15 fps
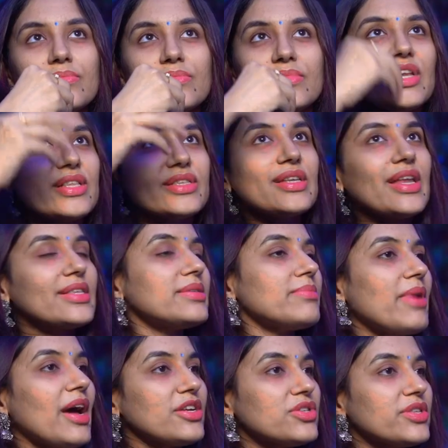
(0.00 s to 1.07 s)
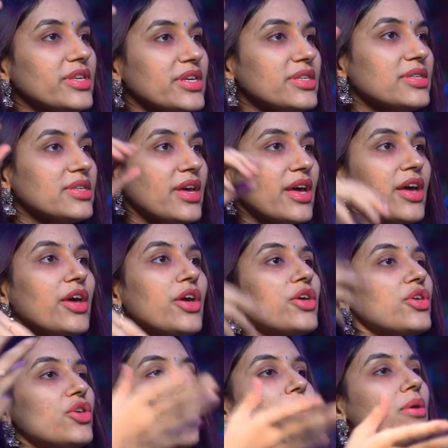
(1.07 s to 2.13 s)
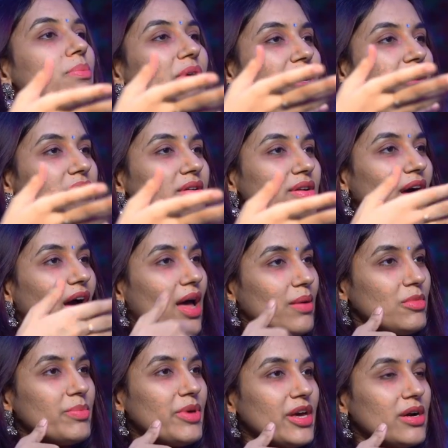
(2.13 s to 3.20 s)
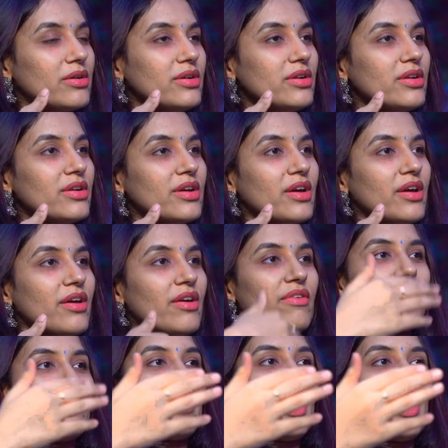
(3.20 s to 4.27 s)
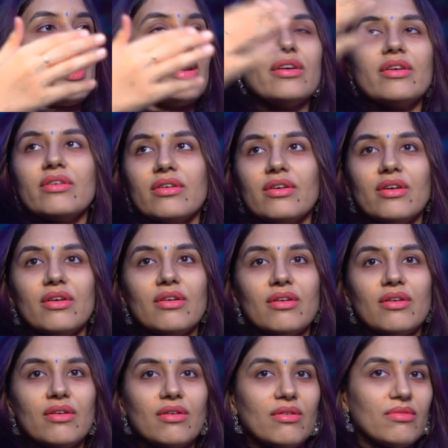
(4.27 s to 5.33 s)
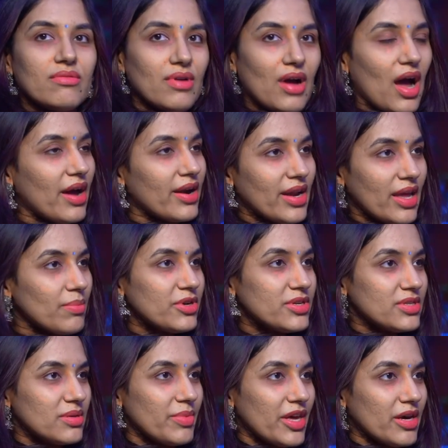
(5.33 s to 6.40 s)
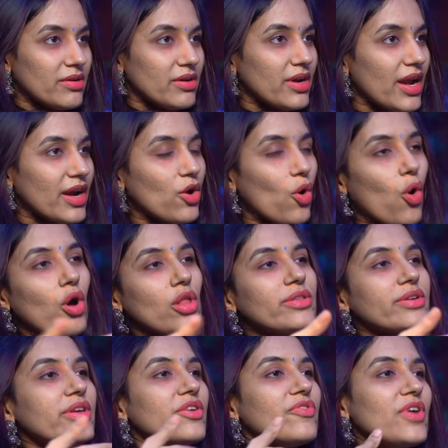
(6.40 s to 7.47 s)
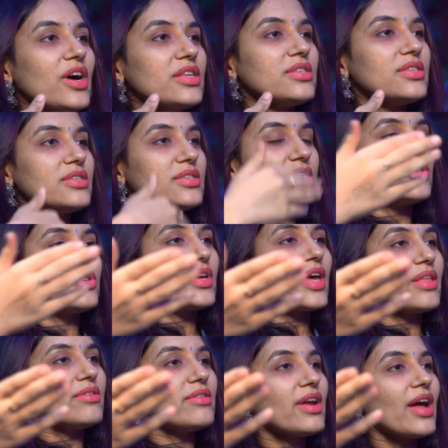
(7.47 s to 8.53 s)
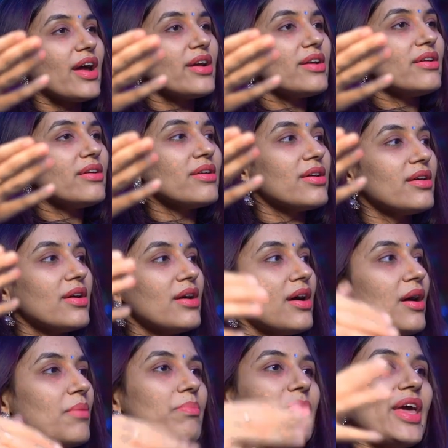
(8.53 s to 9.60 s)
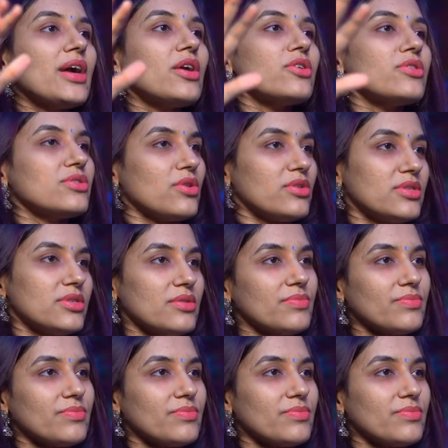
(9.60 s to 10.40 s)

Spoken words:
let's imagine this: you're a baker, I'm a baker, and our neighbor's a baker, and all three of us sit together and bake croissants.